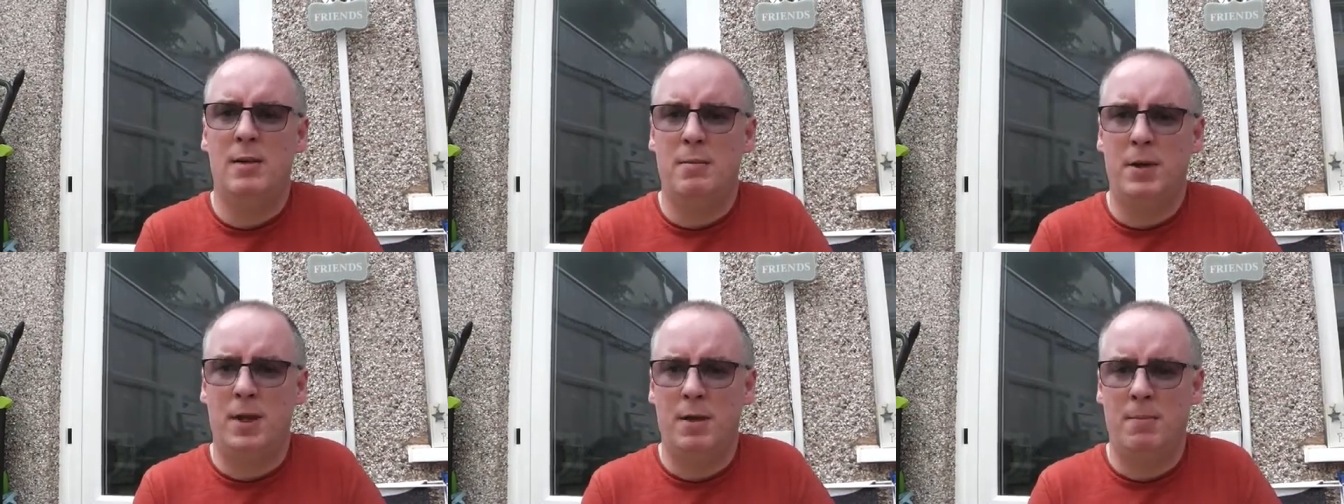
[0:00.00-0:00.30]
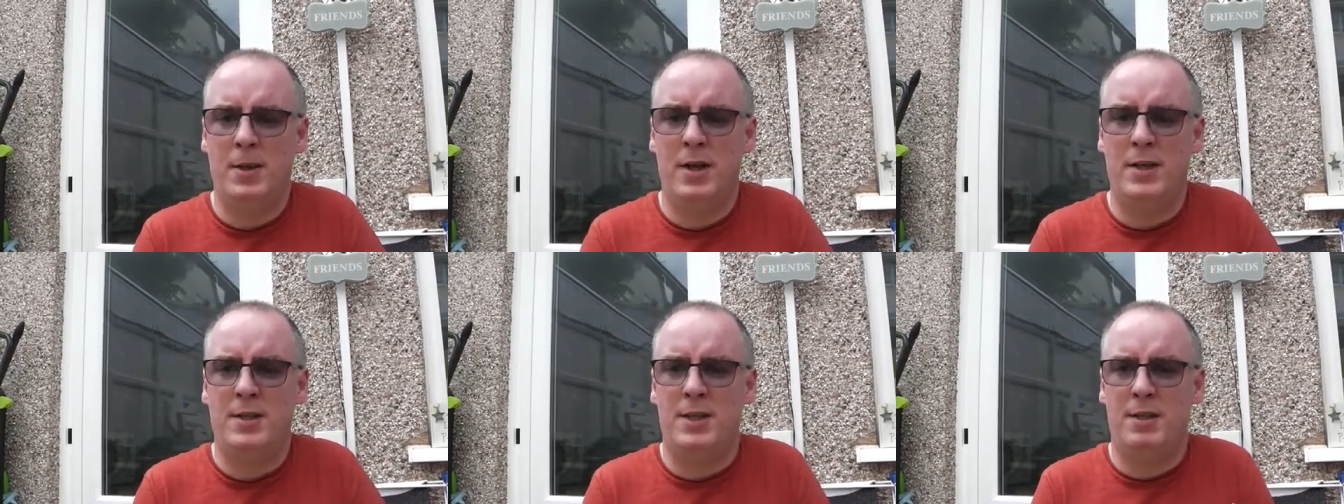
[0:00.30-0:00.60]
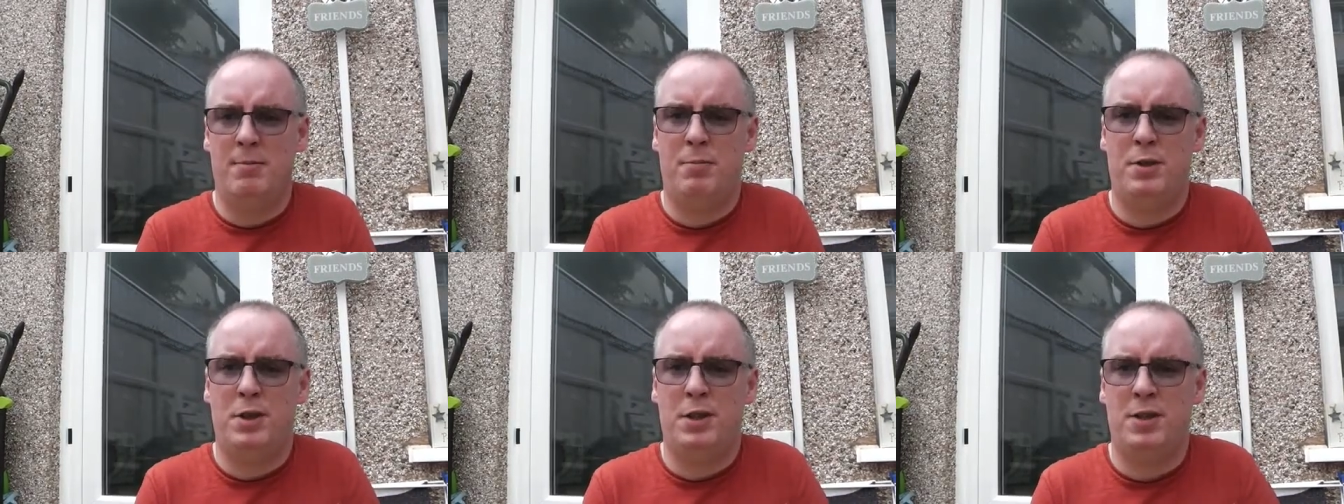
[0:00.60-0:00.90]
but your bed
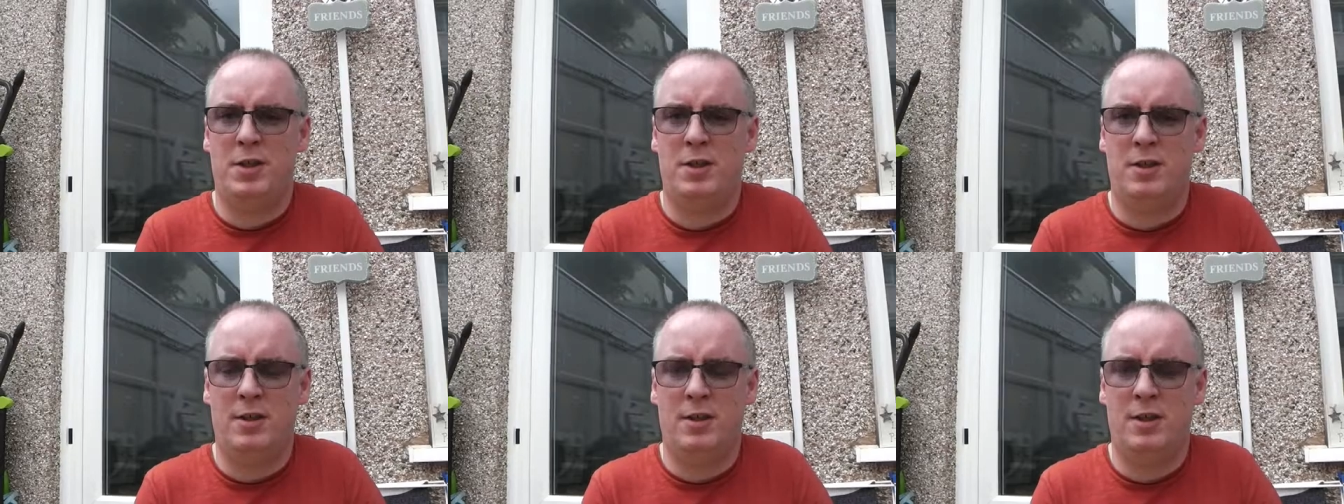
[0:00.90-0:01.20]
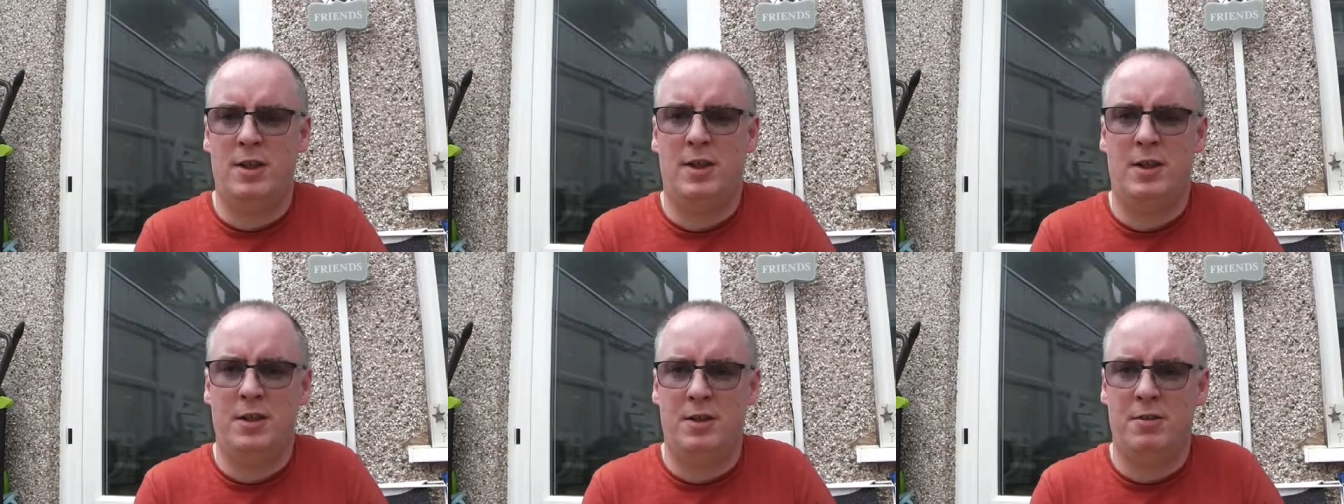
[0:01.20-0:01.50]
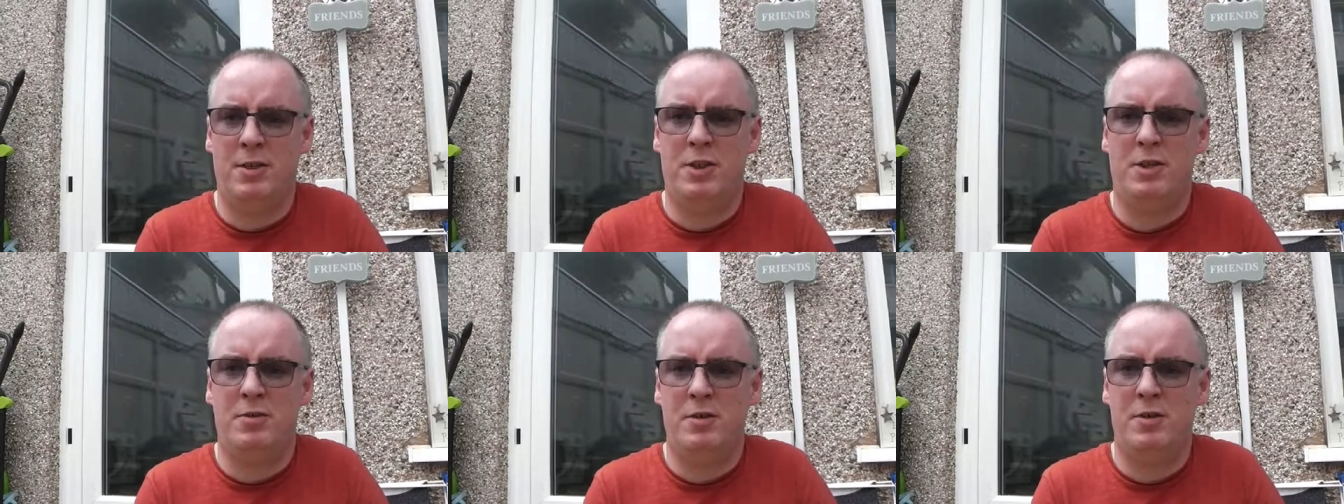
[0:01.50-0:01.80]
temperature is higher,
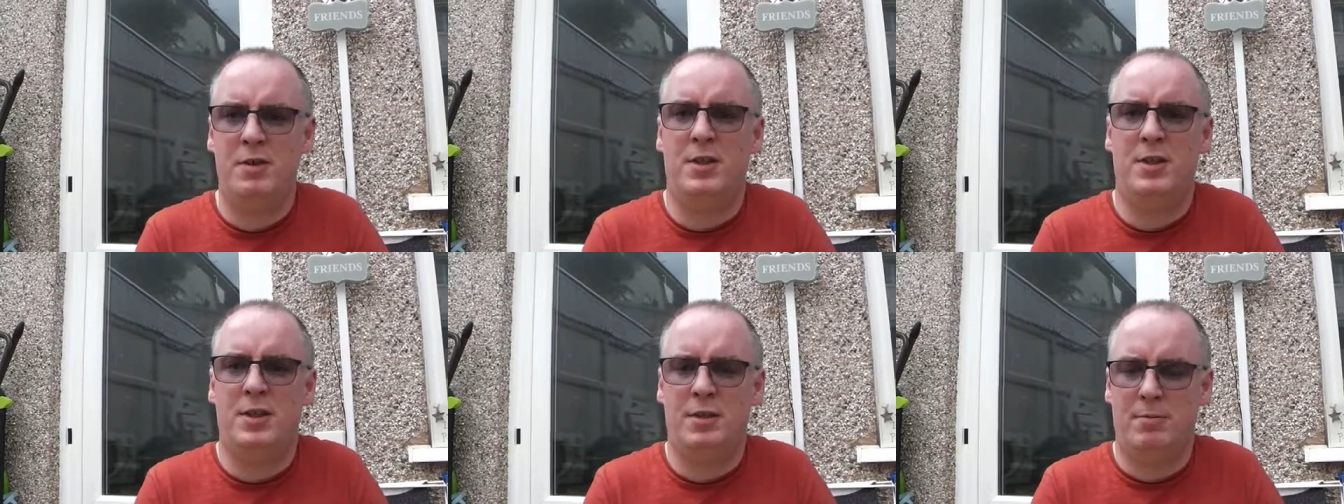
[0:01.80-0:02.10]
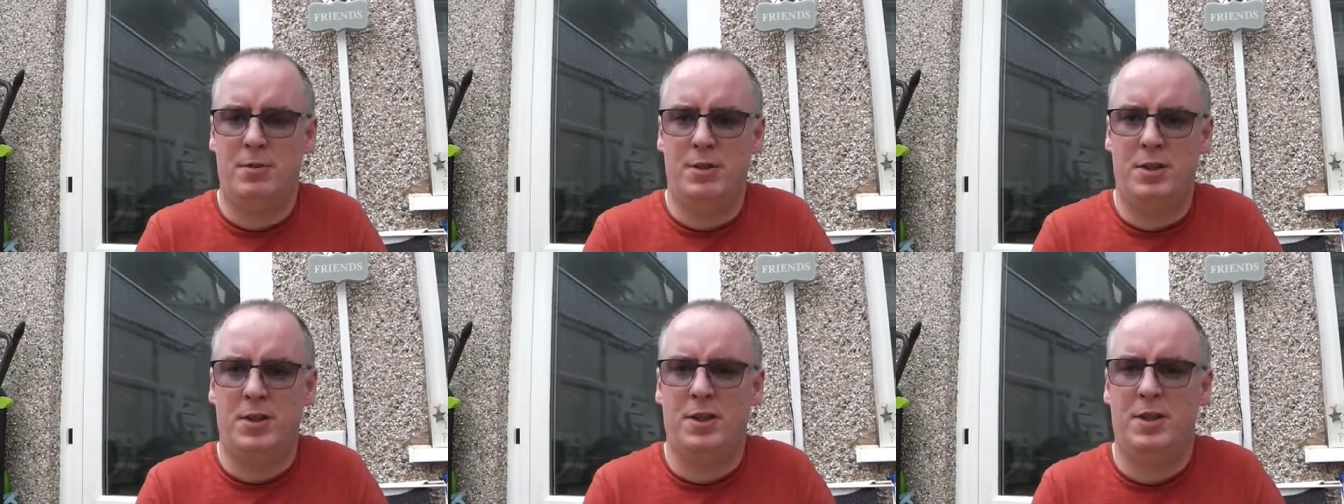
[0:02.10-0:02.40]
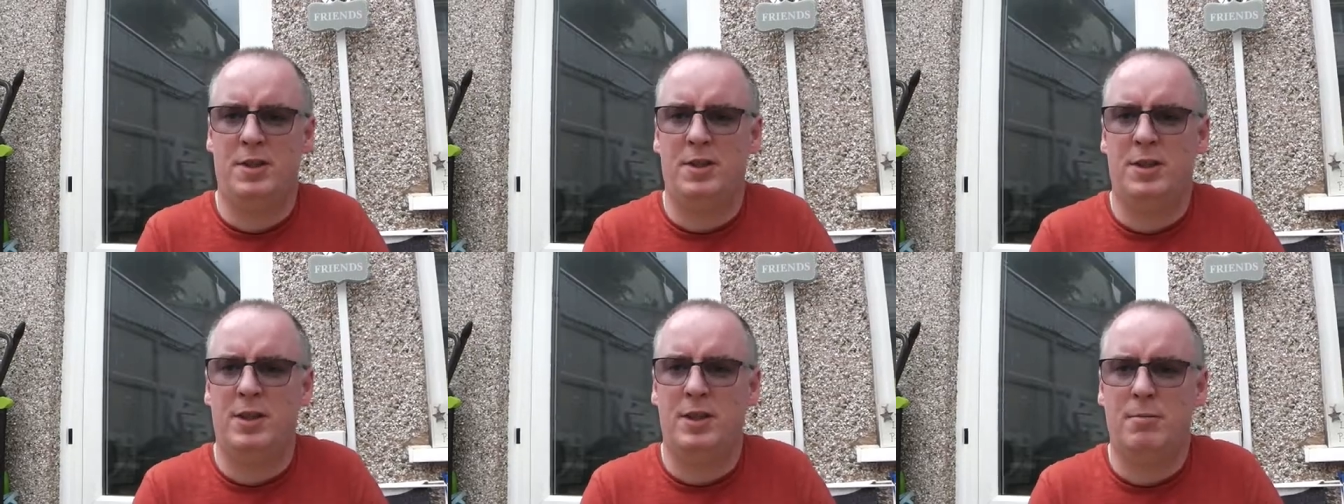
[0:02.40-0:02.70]
your extruder temperature is
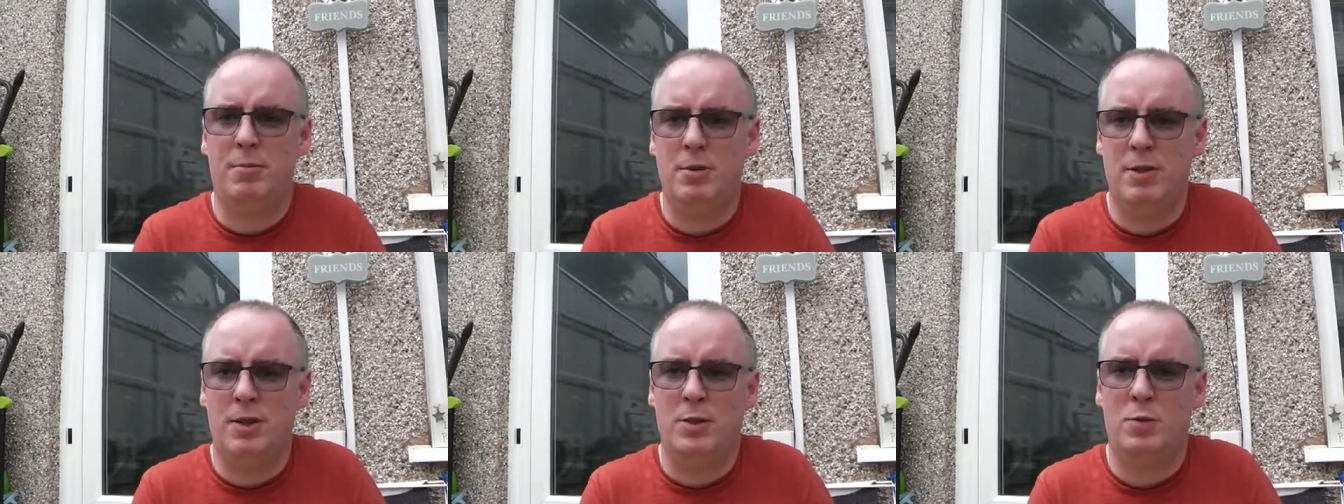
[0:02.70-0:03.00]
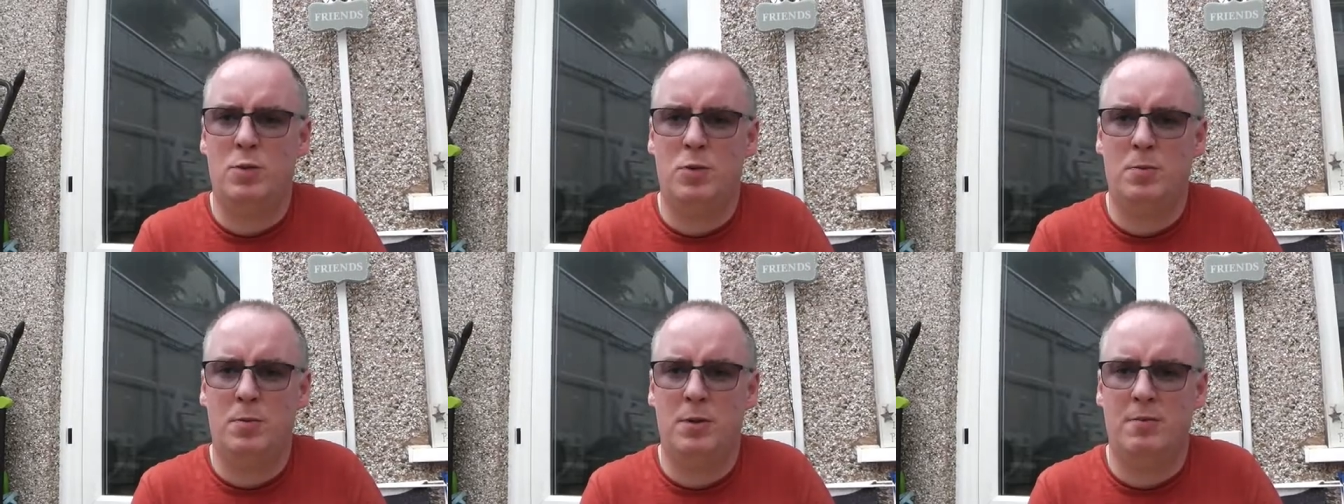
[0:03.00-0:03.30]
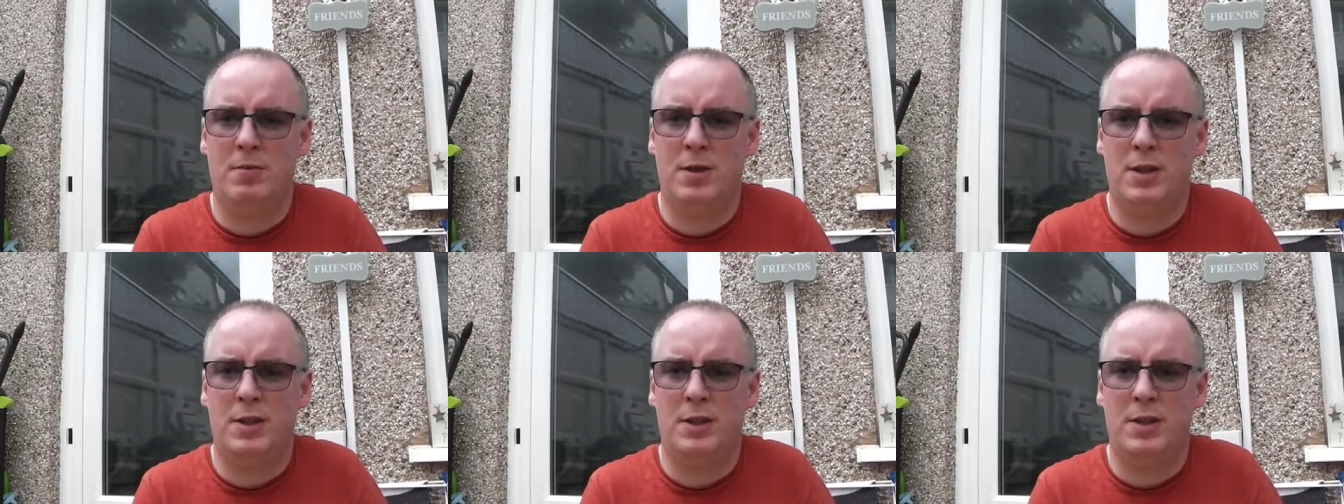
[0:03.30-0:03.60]
higher, so the price will be
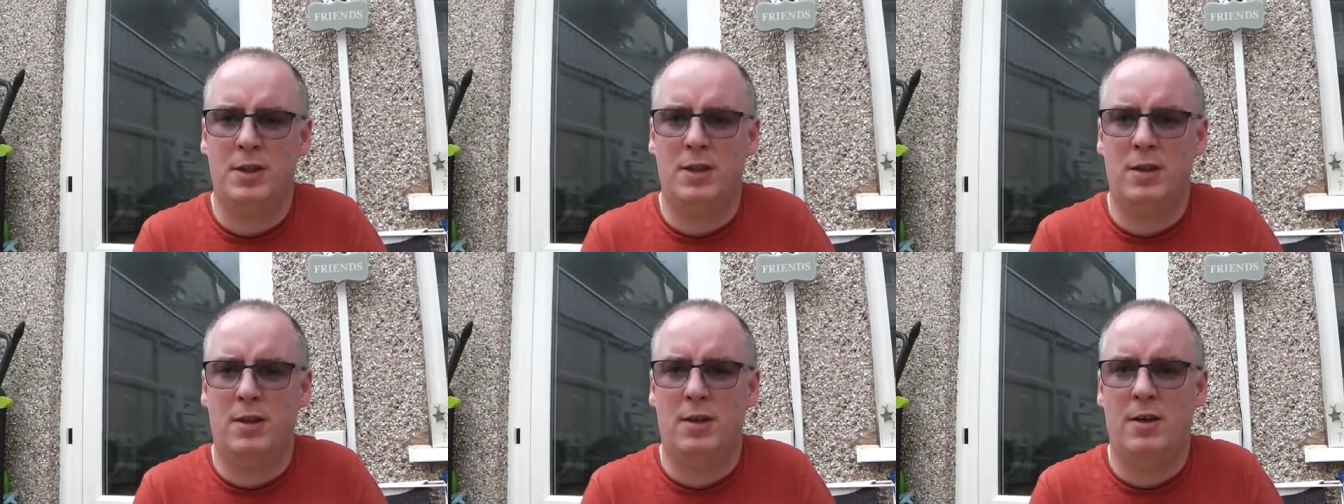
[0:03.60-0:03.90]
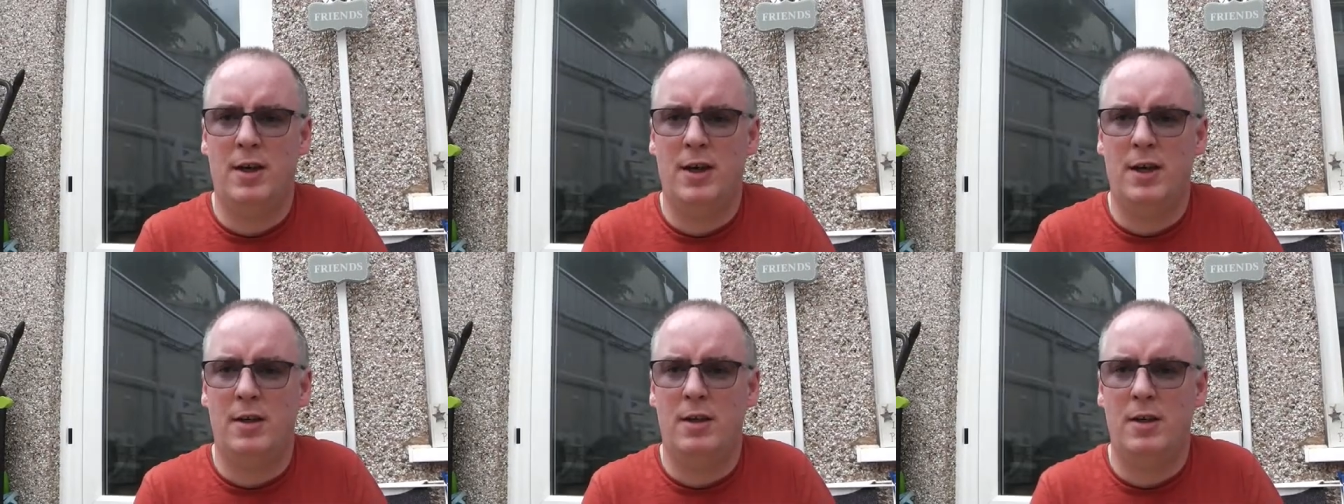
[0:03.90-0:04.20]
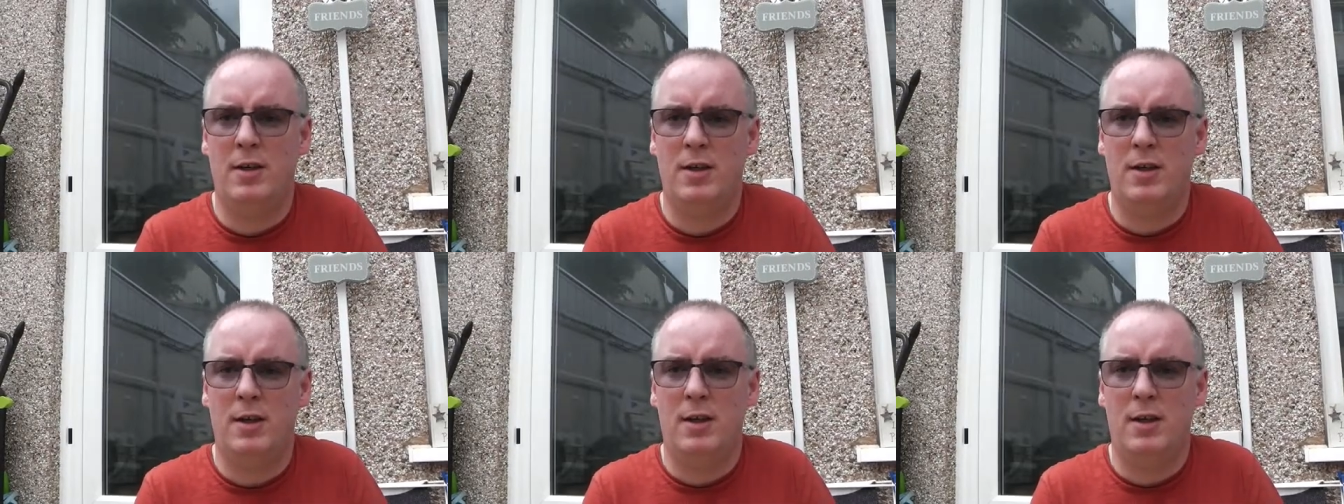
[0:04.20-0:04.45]
fractionally higher.